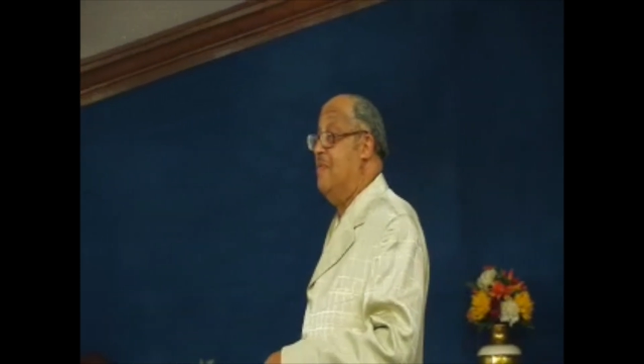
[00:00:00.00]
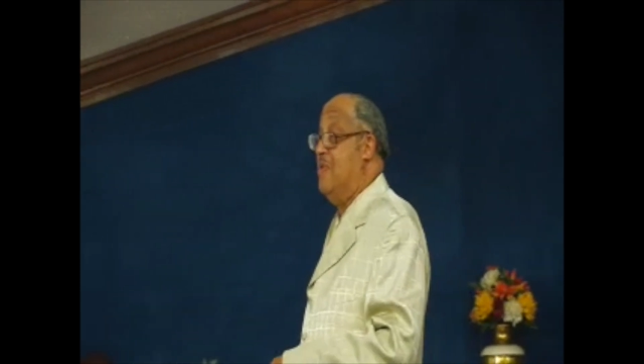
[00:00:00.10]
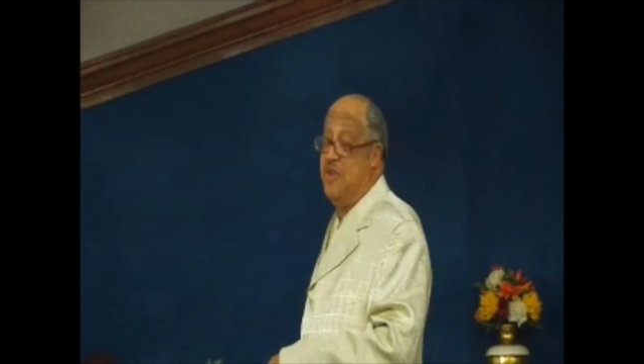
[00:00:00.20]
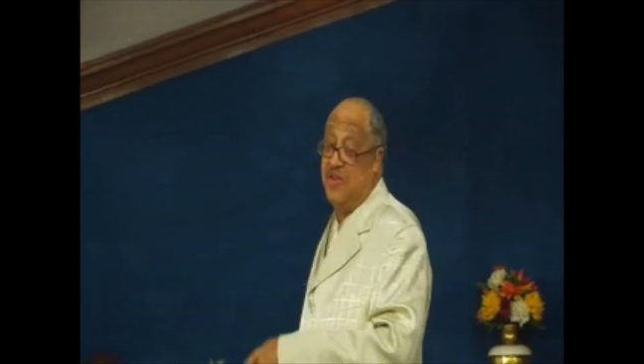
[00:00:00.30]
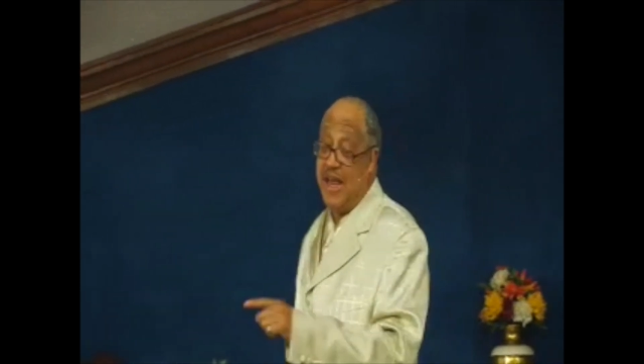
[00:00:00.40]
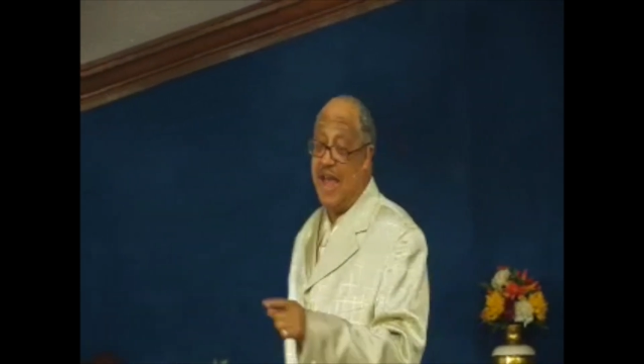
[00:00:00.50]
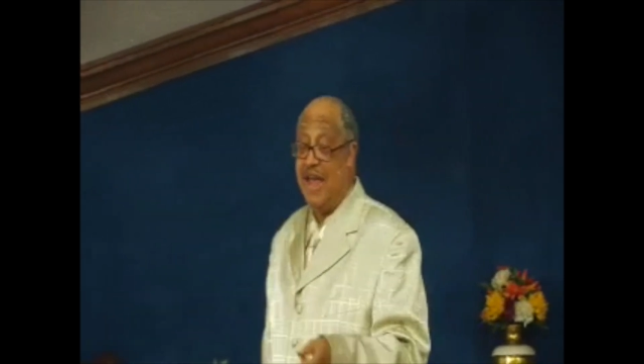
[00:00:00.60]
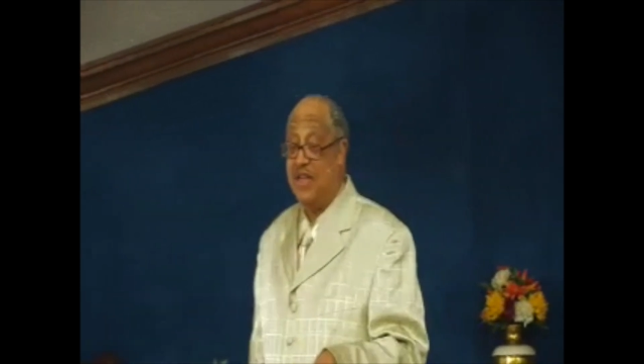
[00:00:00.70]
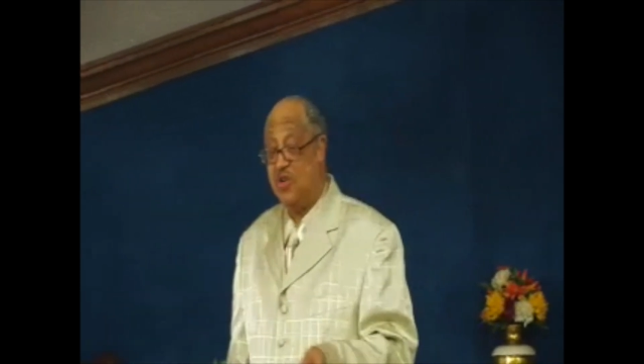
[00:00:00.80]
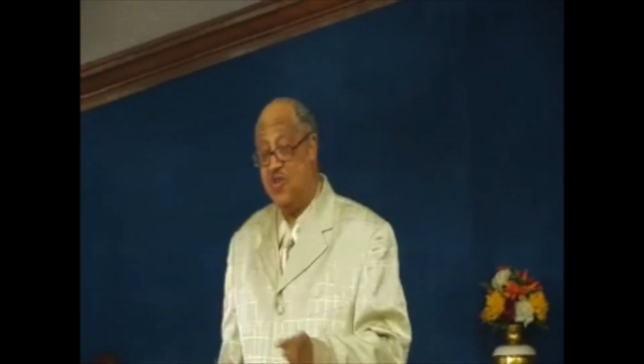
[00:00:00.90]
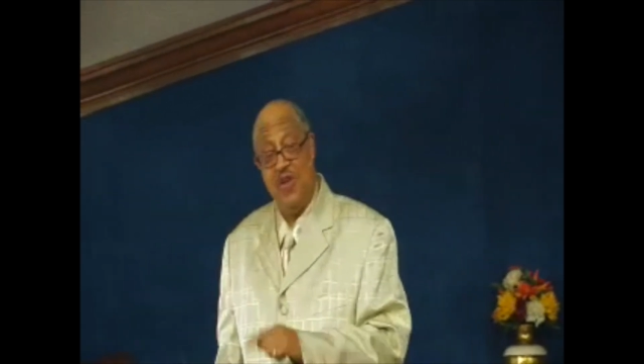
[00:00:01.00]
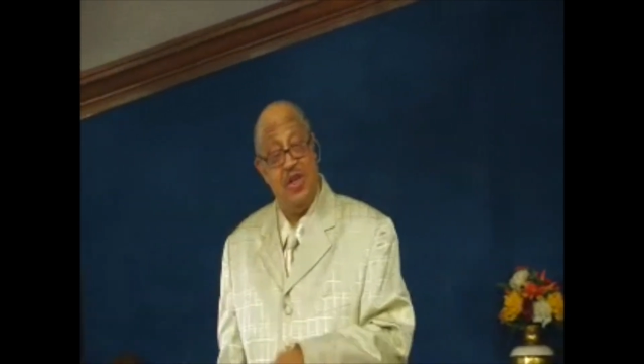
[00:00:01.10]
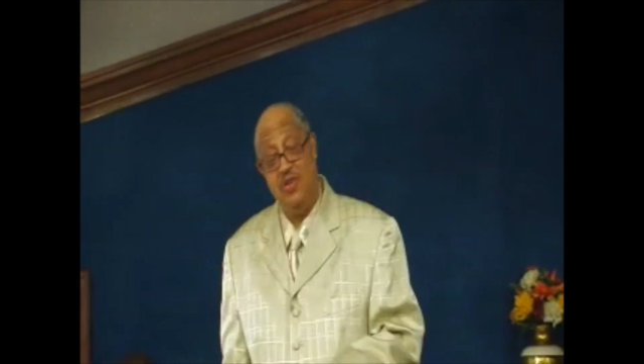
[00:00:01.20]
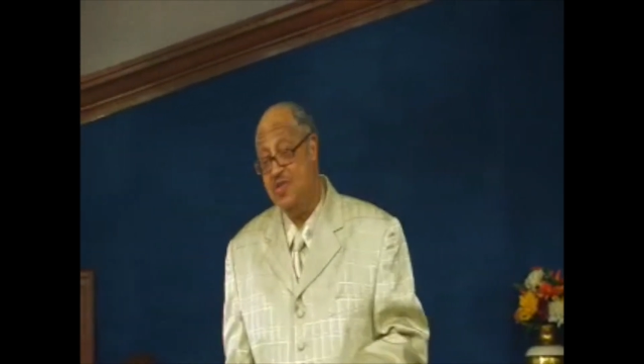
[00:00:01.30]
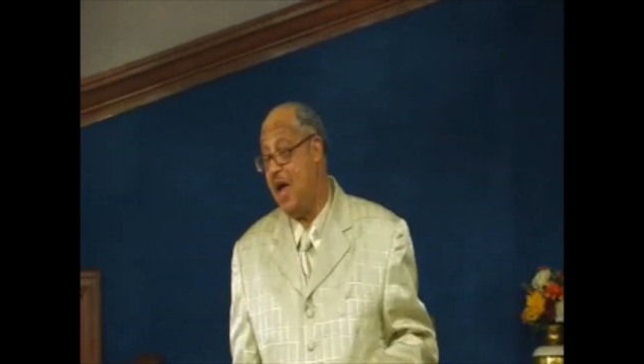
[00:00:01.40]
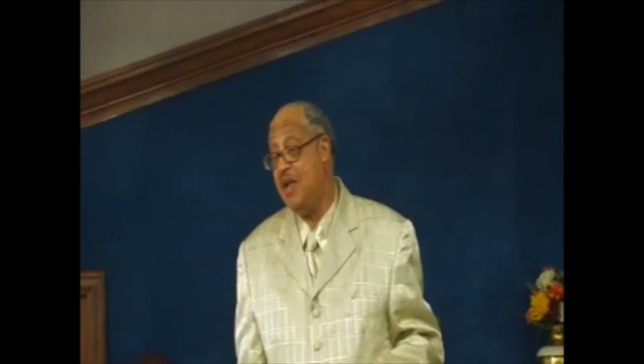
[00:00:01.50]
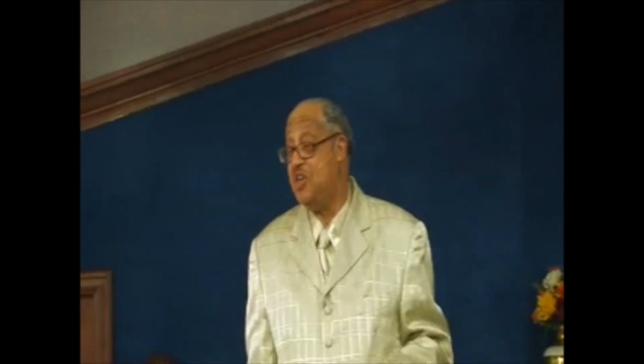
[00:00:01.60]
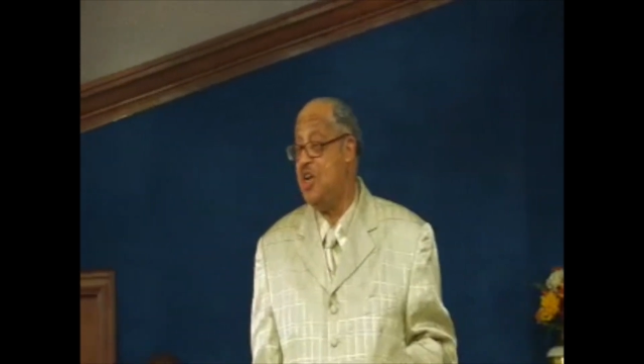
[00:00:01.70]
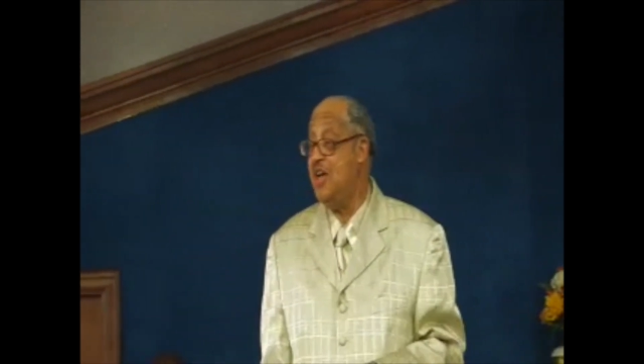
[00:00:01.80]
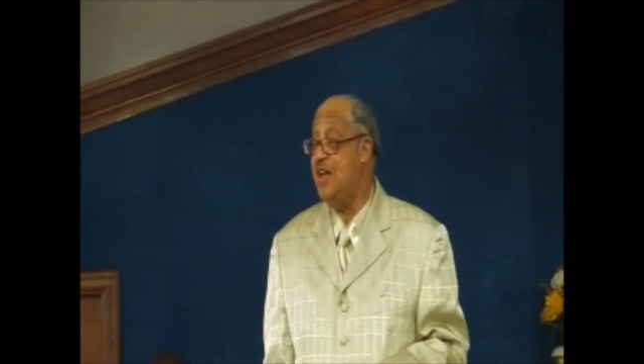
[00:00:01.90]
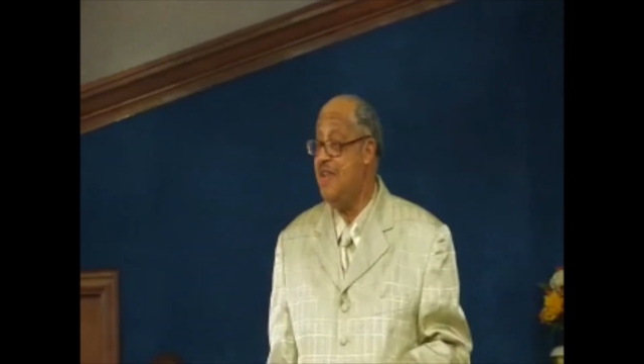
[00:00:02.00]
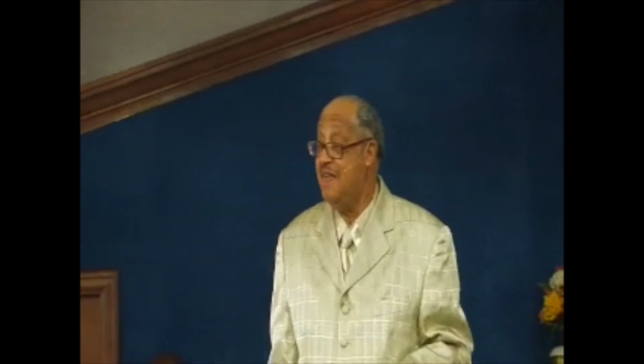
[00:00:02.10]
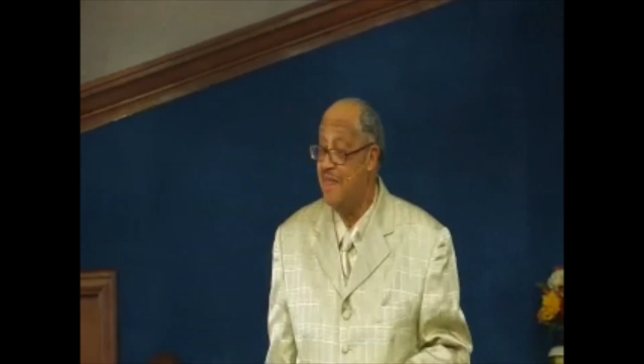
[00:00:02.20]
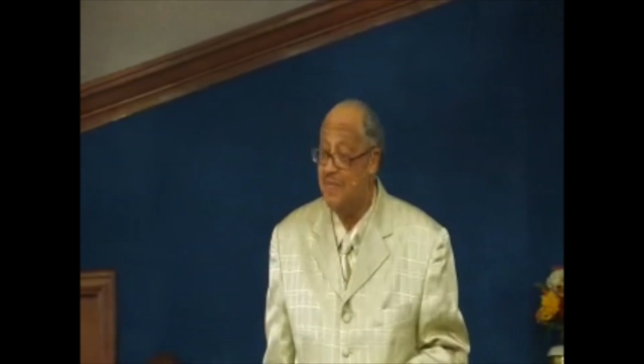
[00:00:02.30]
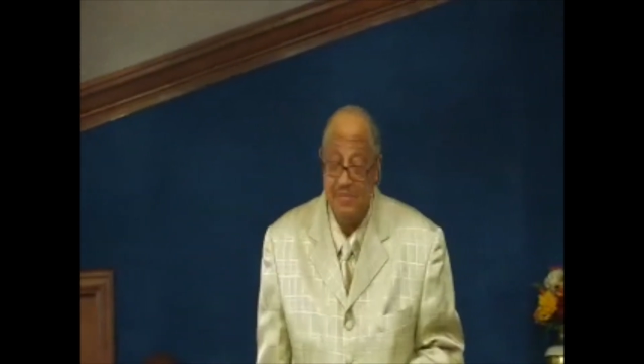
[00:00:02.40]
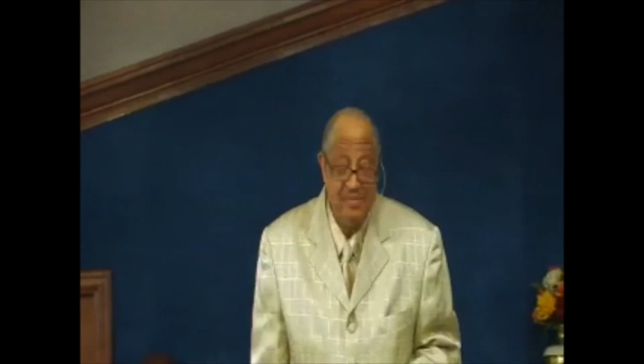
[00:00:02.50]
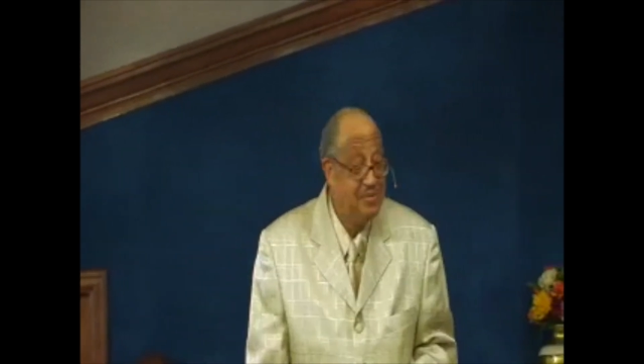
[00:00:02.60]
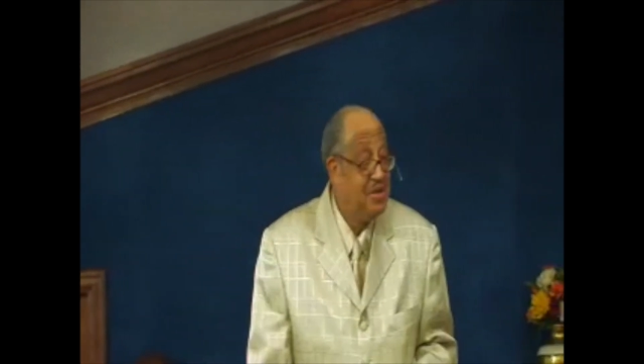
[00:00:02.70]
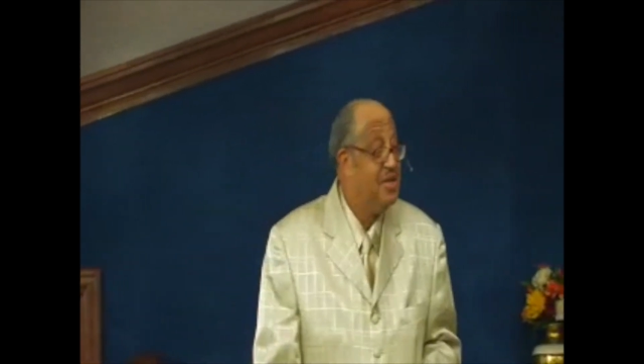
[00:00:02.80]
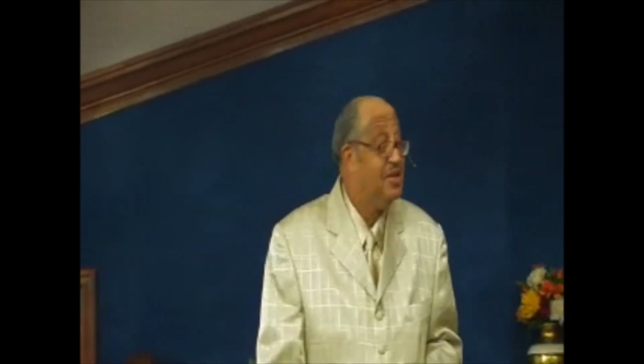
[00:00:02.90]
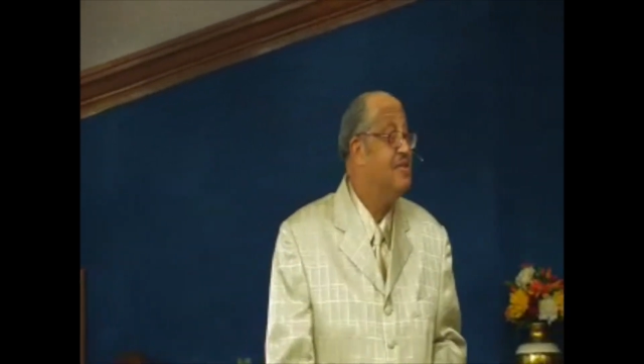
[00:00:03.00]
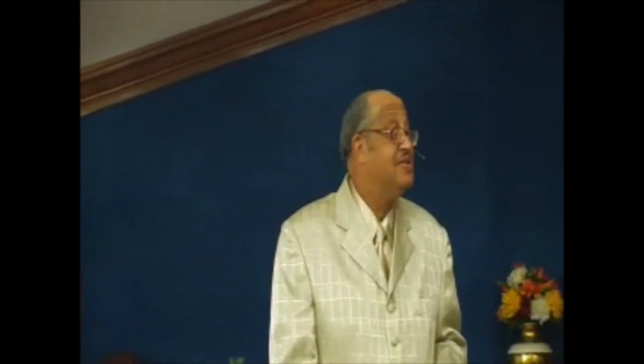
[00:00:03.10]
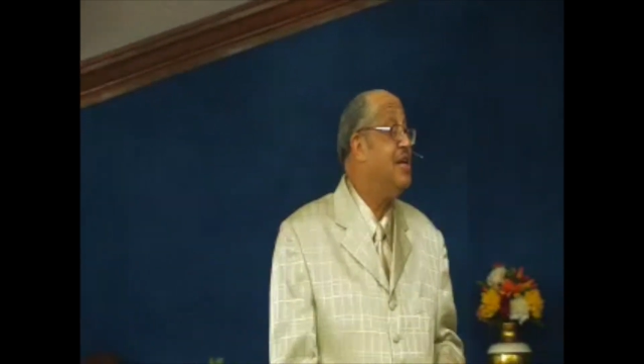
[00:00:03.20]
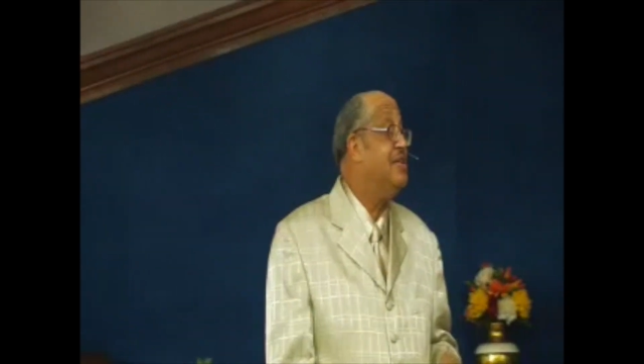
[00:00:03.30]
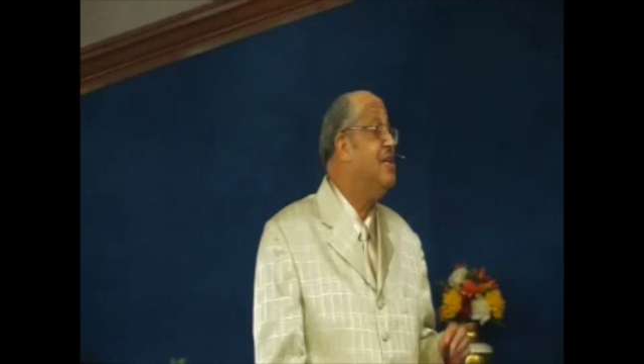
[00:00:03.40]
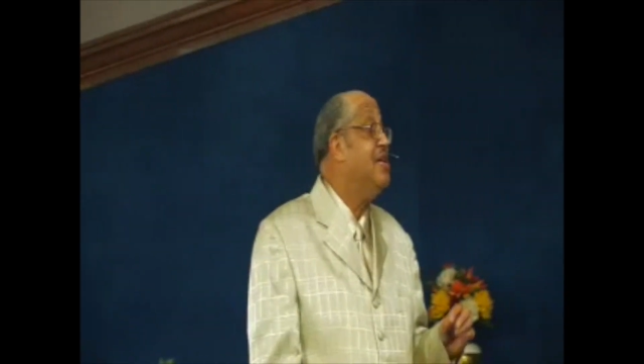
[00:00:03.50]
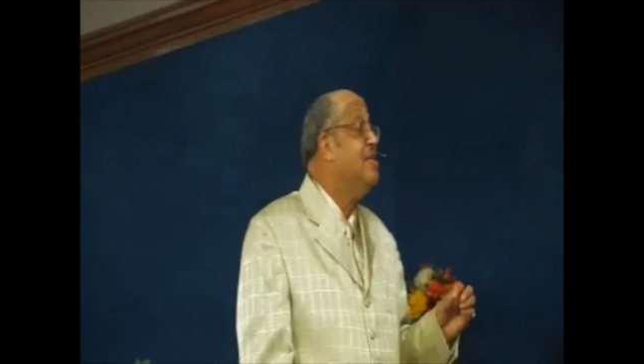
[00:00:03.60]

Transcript: when you're dead, you, you're not done. You just